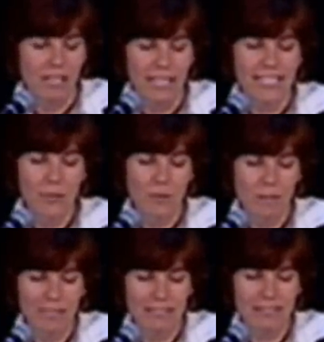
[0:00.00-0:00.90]
in these
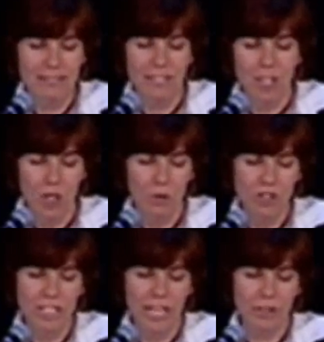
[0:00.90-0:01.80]
agreements,
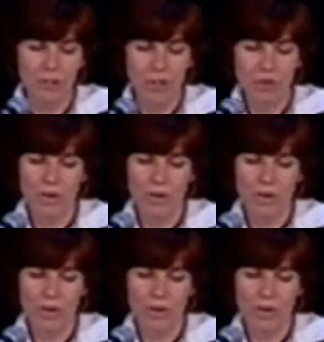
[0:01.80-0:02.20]
negotiators